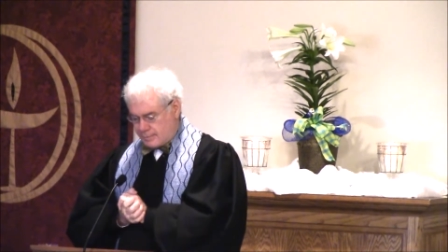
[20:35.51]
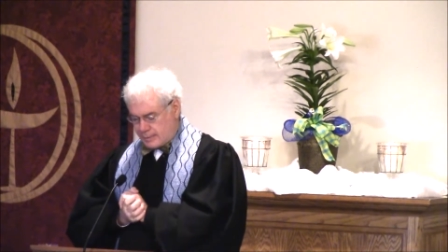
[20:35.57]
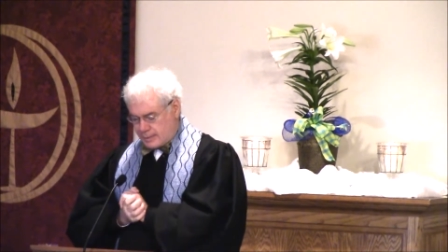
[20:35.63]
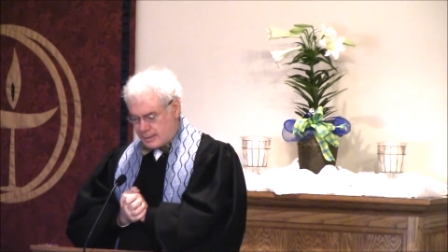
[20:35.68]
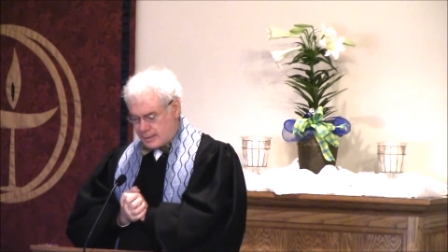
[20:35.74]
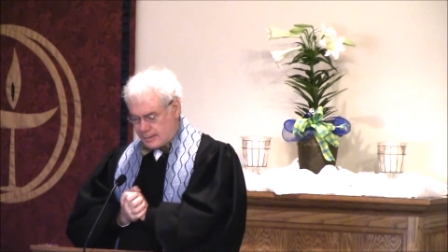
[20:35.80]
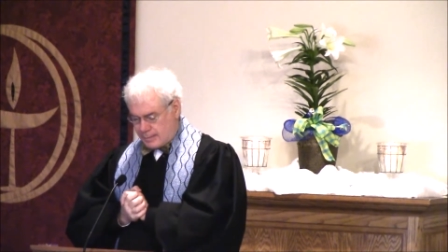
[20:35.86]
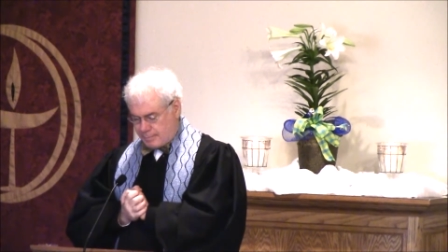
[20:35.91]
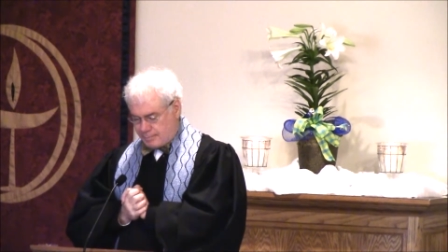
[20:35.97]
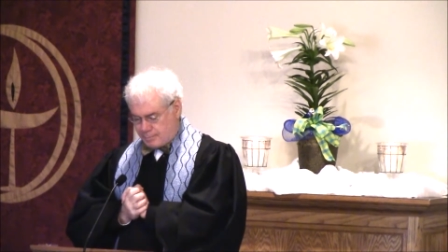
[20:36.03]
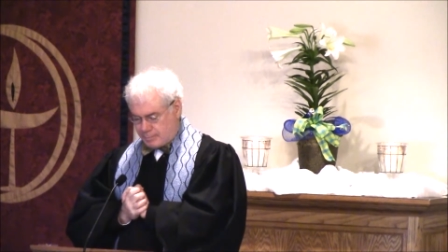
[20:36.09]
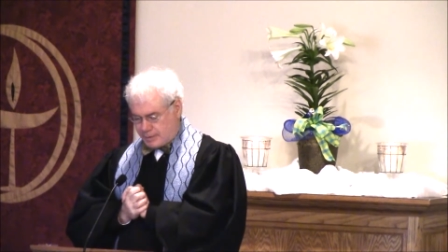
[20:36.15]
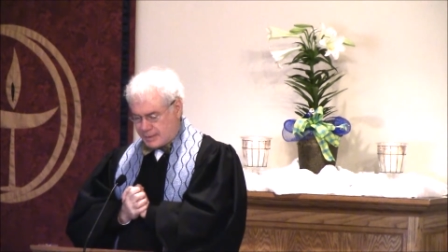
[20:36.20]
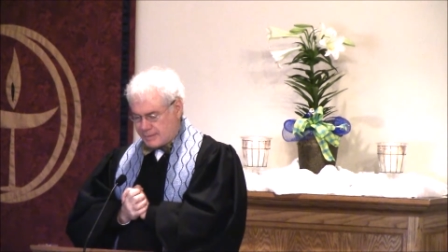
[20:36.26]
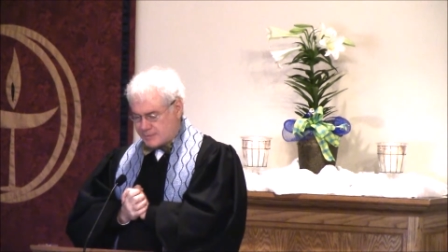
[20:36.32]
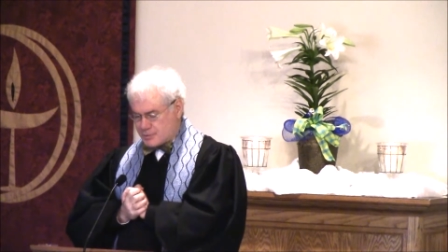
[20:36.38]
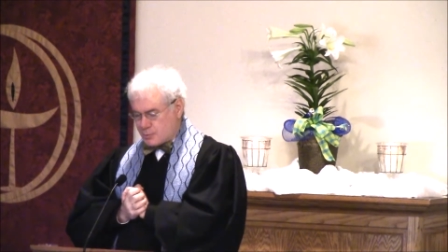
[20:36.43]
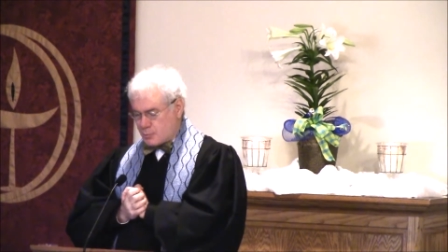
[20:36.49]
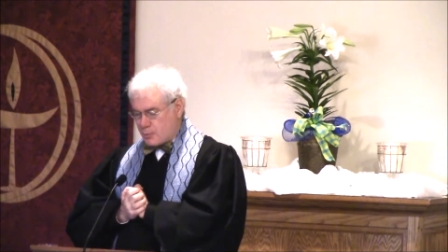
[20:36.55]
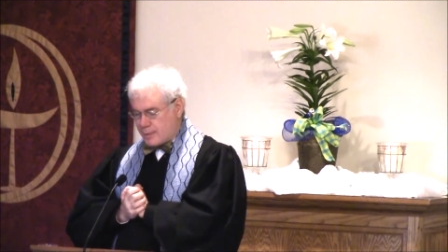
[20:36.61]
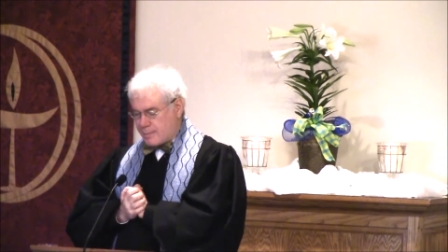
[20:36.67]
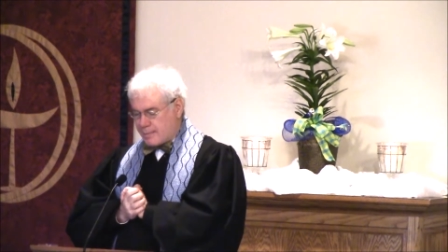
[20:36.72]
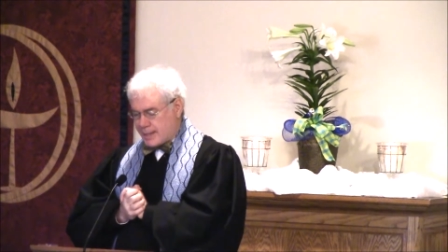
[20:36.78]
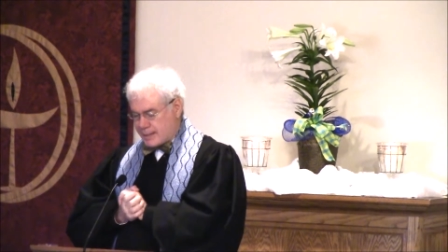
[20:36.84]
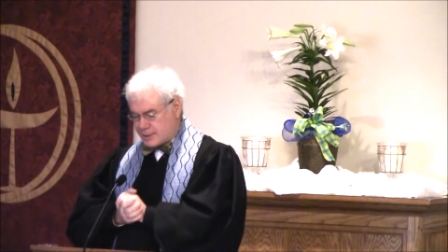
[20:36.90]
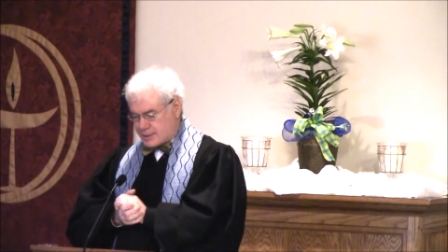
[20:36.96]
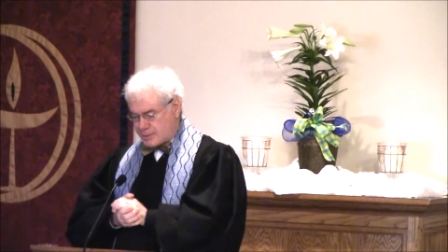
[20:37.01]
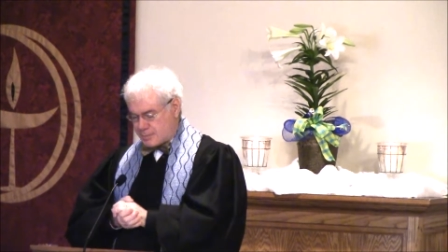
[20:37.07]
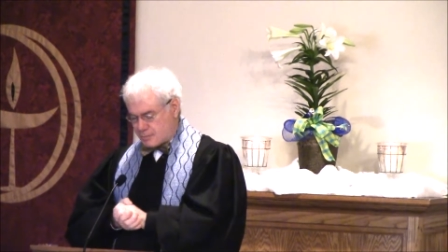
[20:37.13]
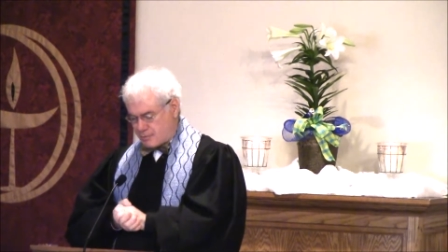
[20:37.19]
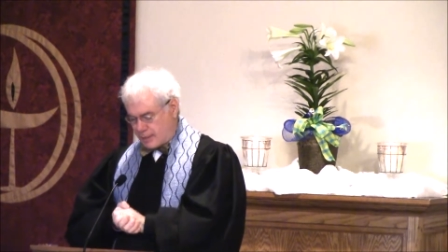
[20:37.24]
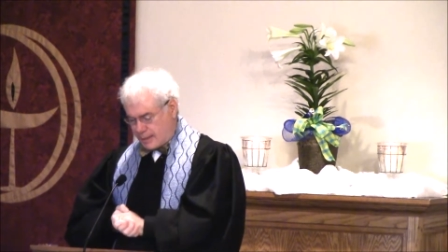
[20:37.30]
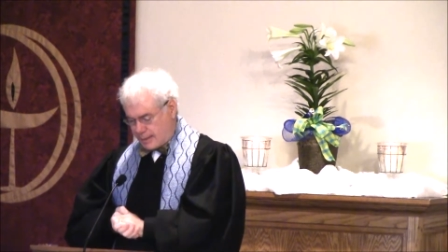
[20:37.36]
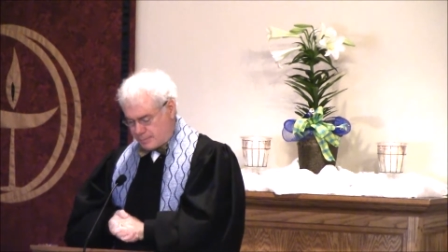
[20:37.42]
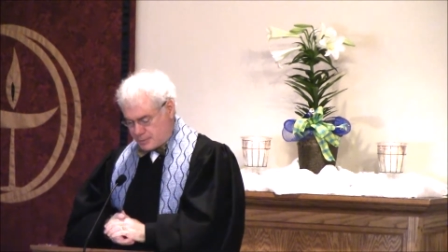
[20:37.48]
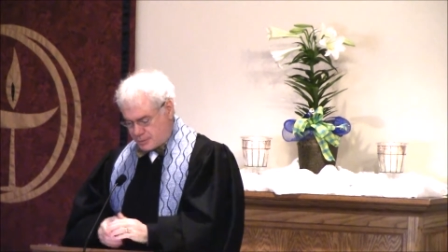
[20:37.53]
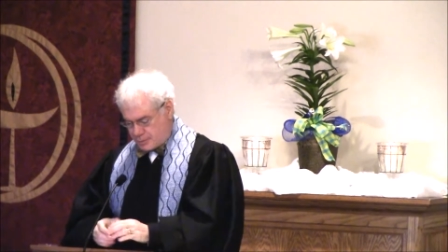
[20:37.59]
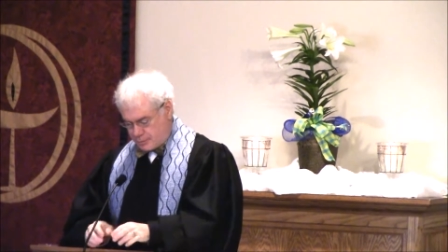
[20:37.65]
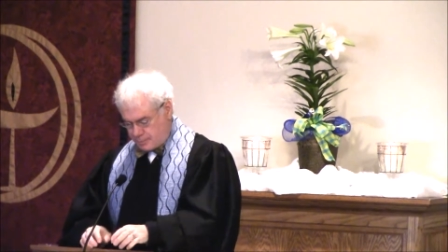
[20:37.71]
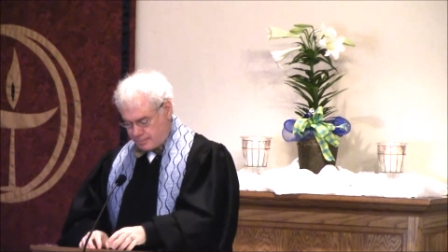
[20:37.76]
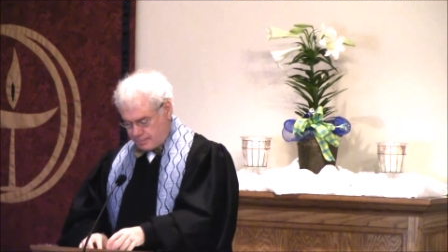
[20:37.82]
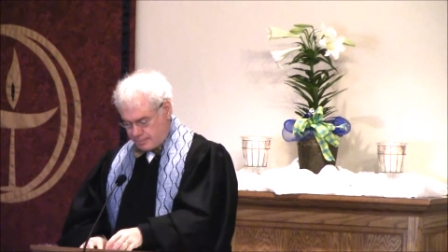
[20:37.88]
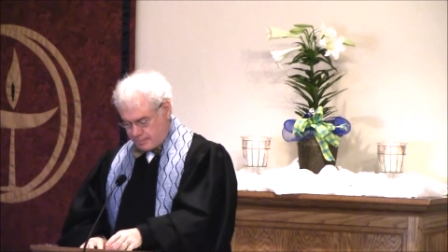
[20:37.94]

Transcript: uh, beliefs that we may subscribe to.